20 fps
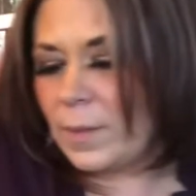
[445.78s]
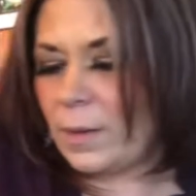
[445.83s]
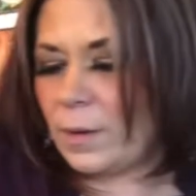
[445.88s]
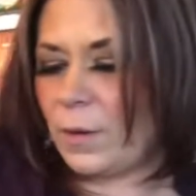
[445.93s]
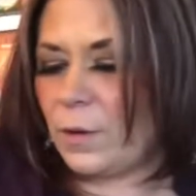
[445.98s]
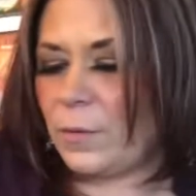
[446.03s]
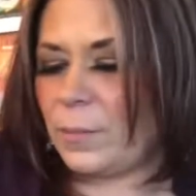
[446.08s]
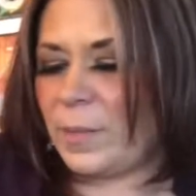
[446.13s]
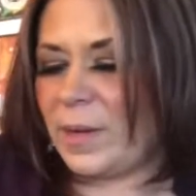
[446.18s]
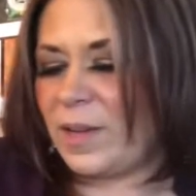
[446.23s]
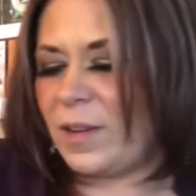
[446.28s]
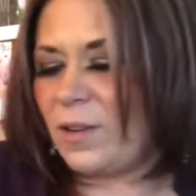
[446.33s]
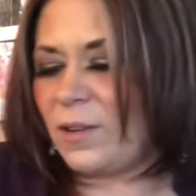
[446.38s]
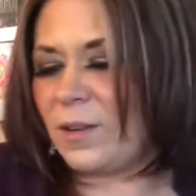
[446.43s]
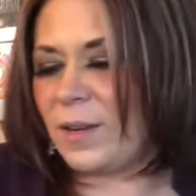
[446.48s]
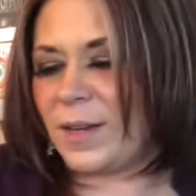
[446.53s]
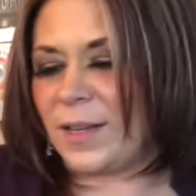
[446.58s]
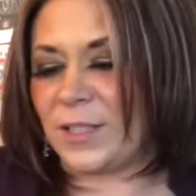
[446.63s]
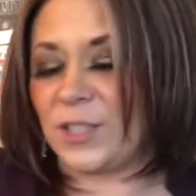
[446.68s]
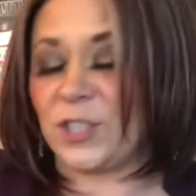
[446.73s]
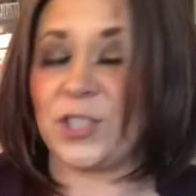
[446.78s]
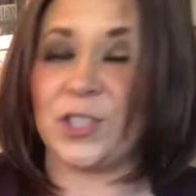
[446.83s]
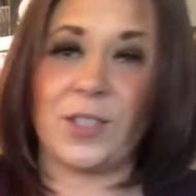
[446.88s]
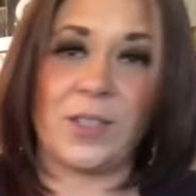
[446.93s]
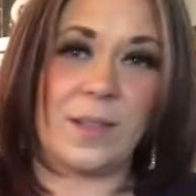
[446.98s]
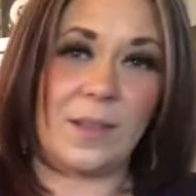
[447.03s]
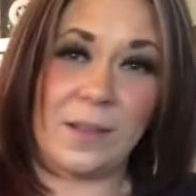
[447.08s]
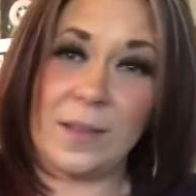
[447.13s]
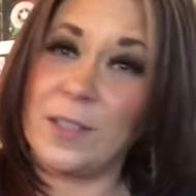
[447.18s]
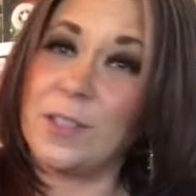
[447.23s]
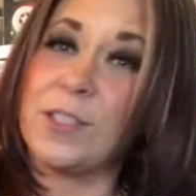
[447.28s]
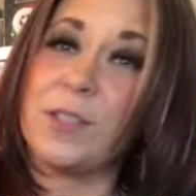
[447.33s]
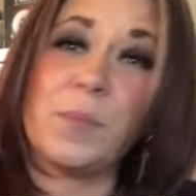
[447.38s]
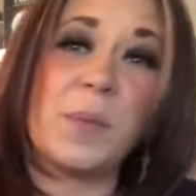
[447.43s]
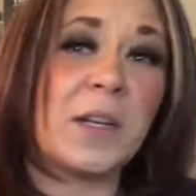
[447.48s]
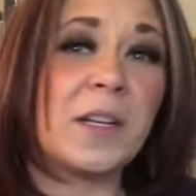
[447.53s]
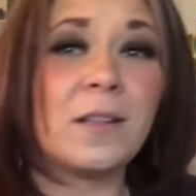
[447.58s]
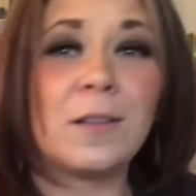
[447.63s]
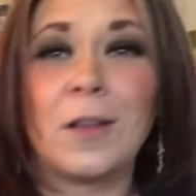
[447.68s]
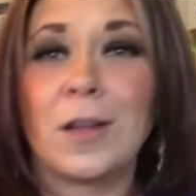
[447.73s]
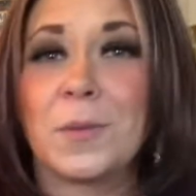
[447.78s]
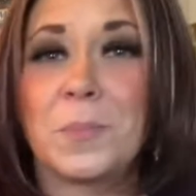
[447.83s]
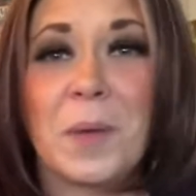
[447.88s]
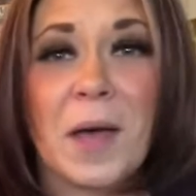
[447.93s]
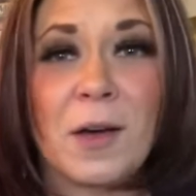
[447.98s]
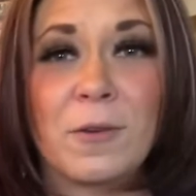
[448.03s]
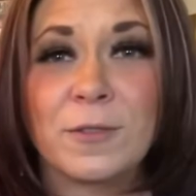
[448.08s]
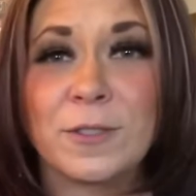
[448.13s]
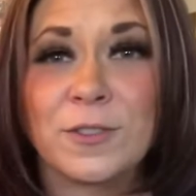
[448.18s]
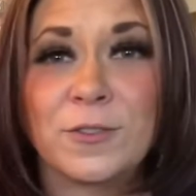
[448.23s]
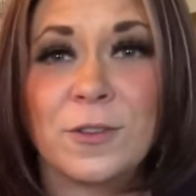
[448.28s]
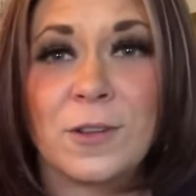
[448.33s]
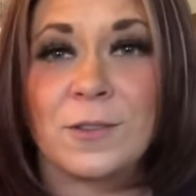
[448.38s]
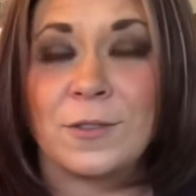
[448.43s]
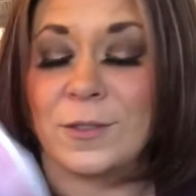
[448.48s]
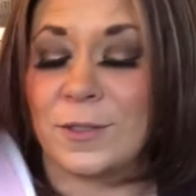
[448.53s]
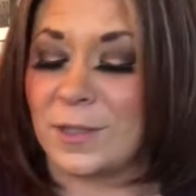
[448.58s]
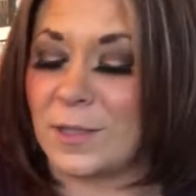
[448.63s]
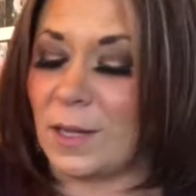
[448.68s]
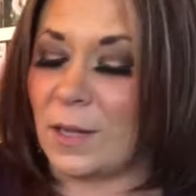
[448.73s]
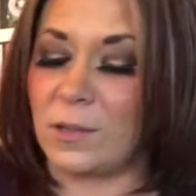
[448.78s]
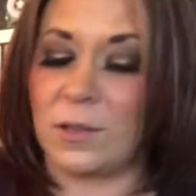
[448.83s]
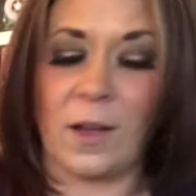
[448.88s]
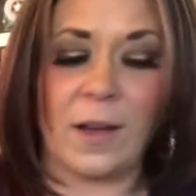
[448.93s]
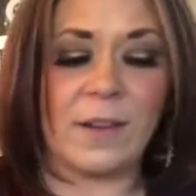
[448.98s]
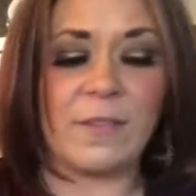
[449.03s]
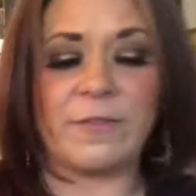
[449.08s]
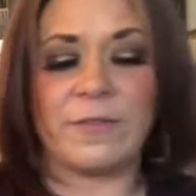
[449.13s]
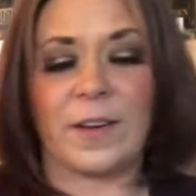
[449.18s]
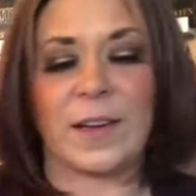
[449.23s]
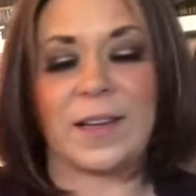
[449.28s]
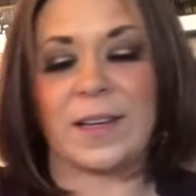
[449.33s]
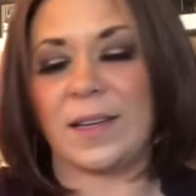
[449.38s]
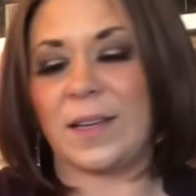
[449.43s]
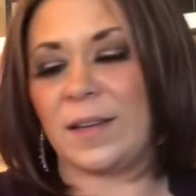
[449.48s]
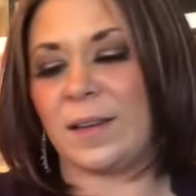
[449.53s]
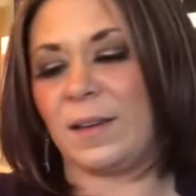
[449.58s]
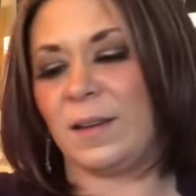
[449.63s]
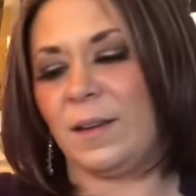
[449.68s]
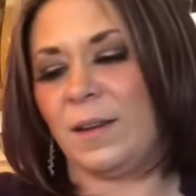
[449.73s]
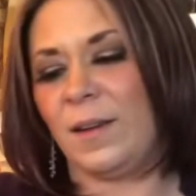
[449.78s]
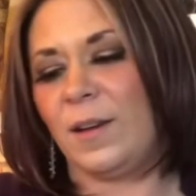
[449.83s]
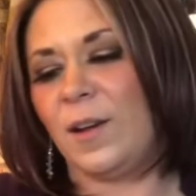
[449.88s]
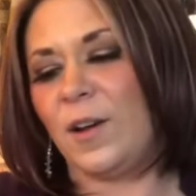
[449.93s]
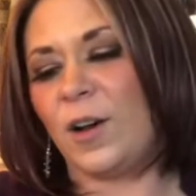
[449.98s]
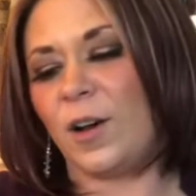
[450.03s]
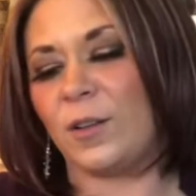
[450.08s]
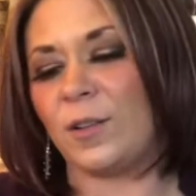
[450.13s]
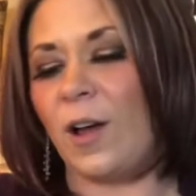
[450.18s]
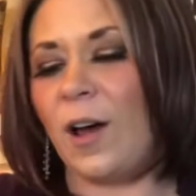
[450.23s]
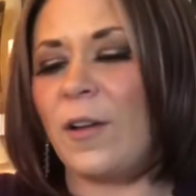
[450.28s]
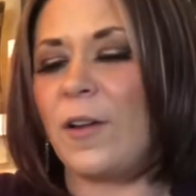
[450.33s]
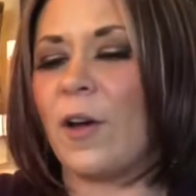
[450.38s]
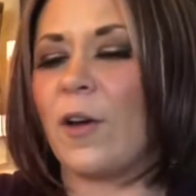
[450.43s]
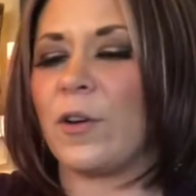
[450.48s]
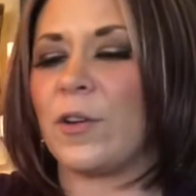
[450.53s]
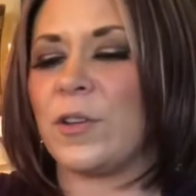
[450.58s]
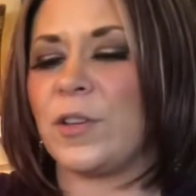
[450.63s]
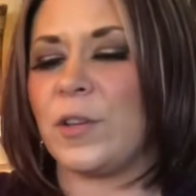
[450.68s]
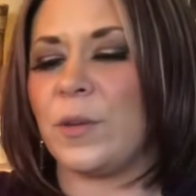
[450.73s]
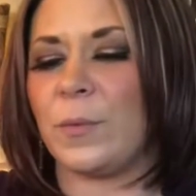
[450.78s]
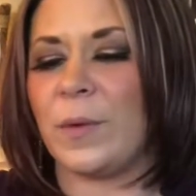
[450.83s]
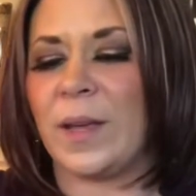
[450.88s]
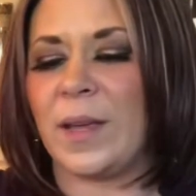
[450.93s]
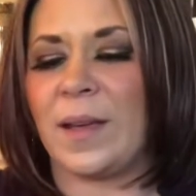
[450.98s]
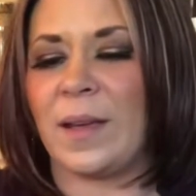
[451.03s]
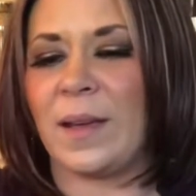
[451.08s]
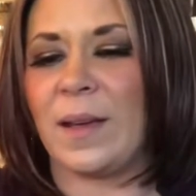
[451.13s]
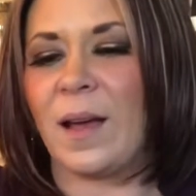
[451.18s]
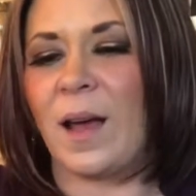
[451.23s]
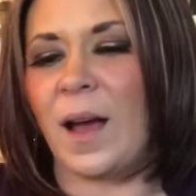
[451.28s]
Oh my gosh, there's been a lot of power struggles, a lot of fighting, a lot of arguing.